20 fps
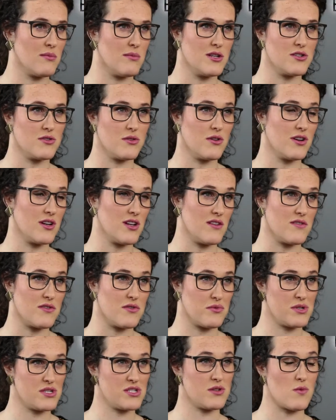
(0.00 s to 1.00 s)
The majority of
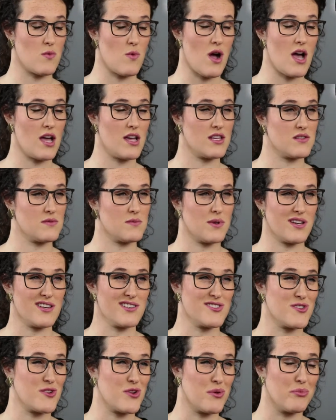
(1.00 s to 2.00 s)
the reason why is
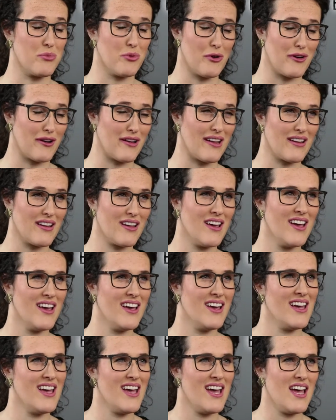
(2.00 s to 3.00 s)
because they're aborted.
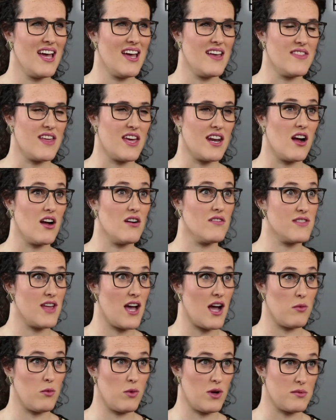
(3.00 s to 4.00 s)
And then of
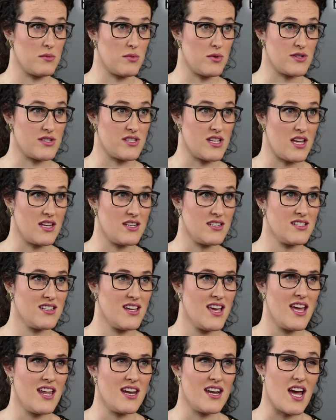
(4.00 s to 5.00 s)
that 1%,
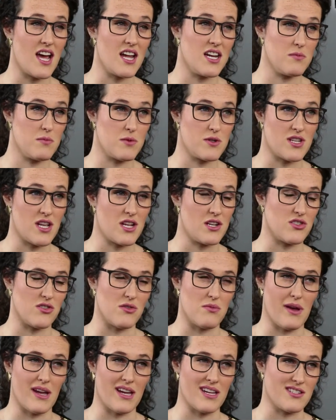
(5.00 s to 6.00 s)
90%
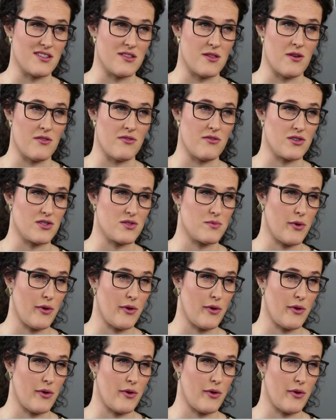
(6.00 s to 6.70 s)
don't make it to their first